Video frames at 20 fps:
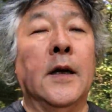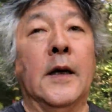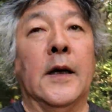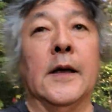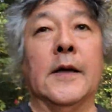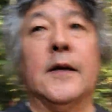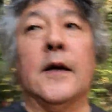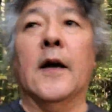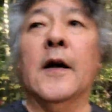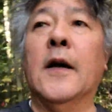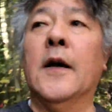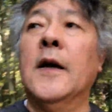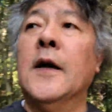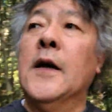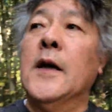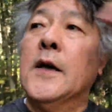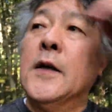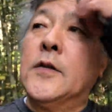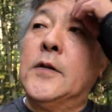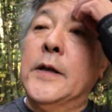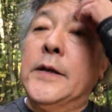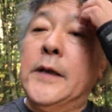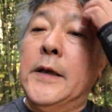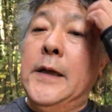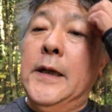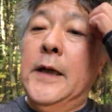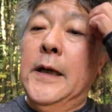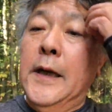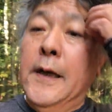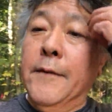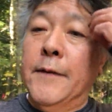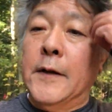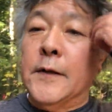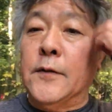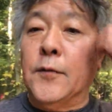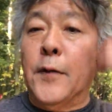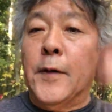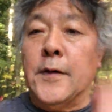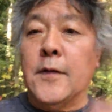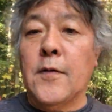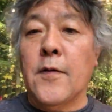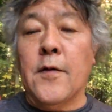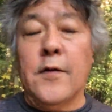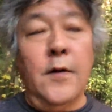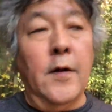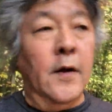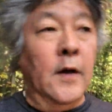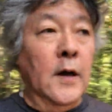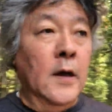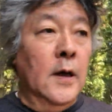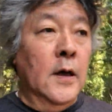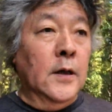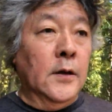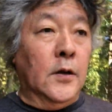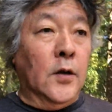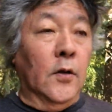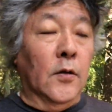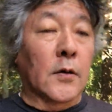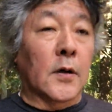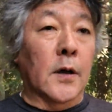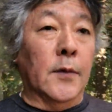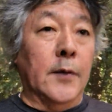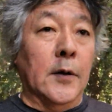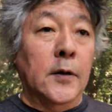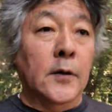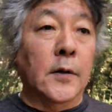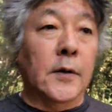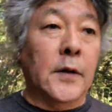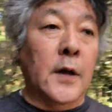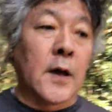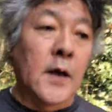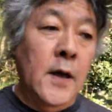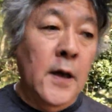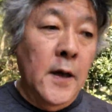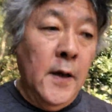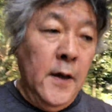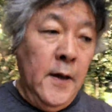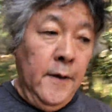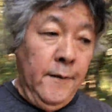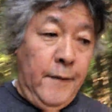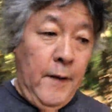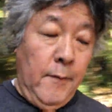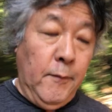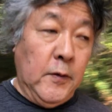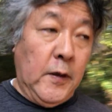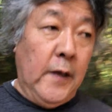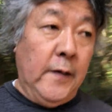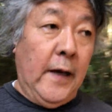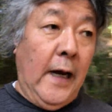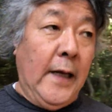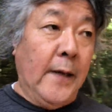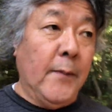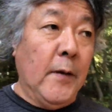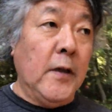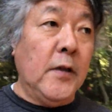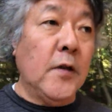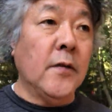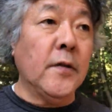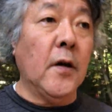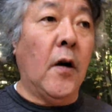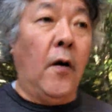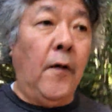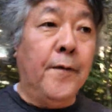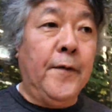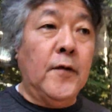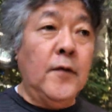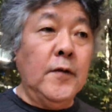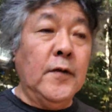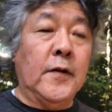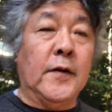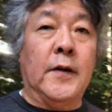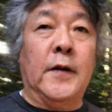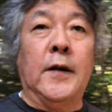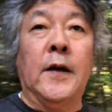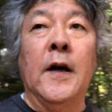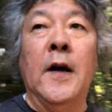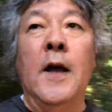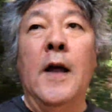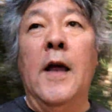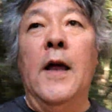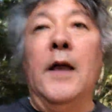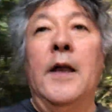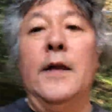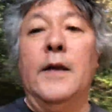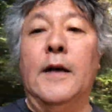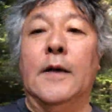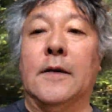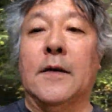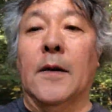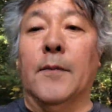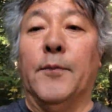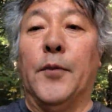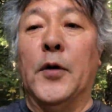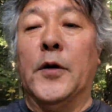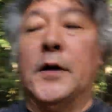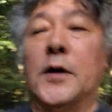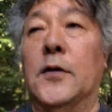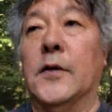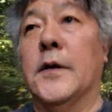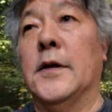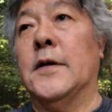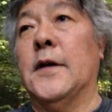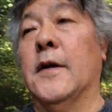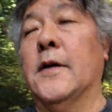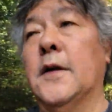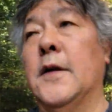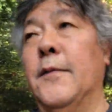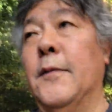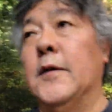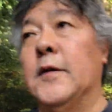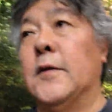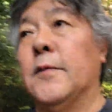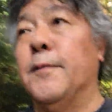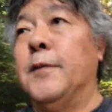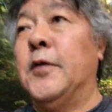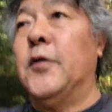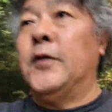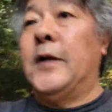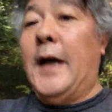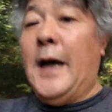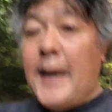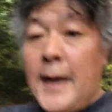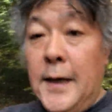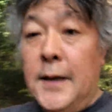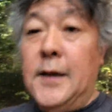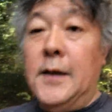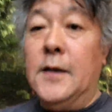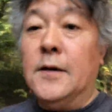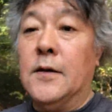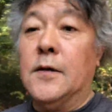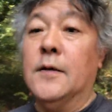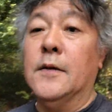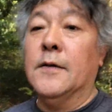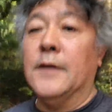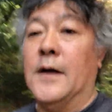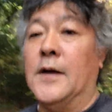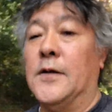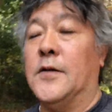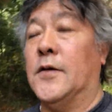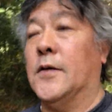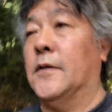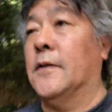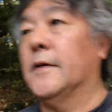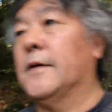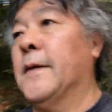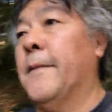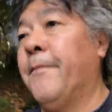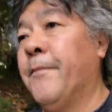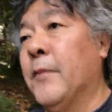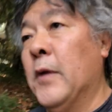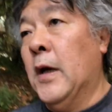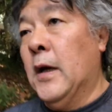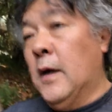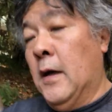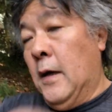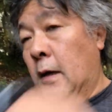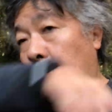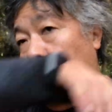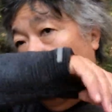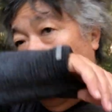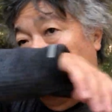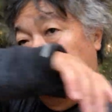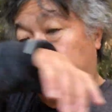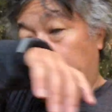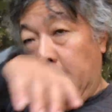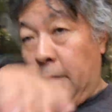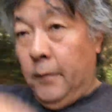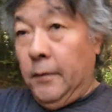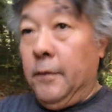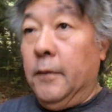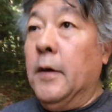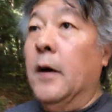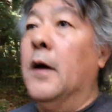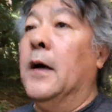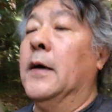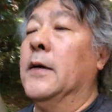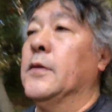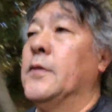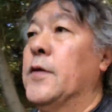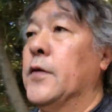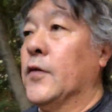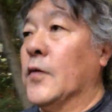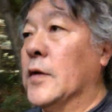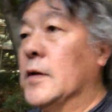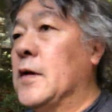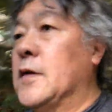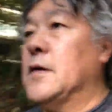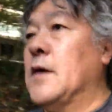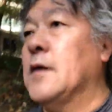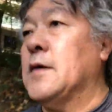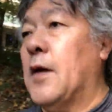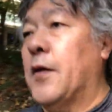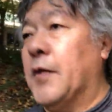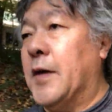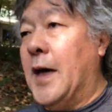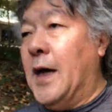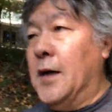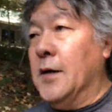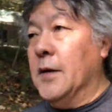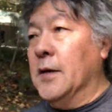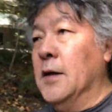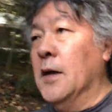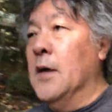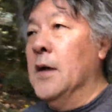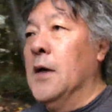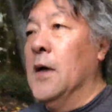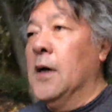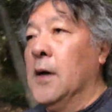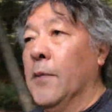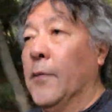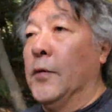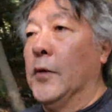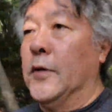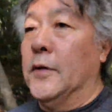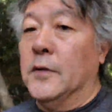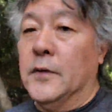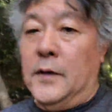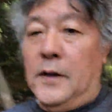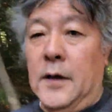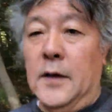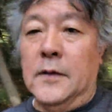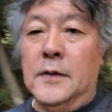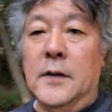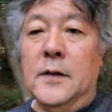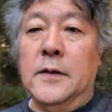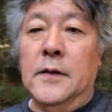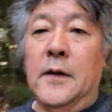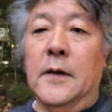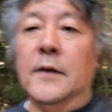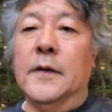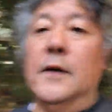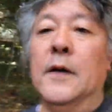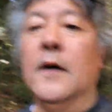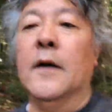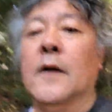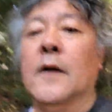is quite irrelevant when you talk about films and animations. Of course, there are some political disagreements between any two nations, between the United States and Canada, between England and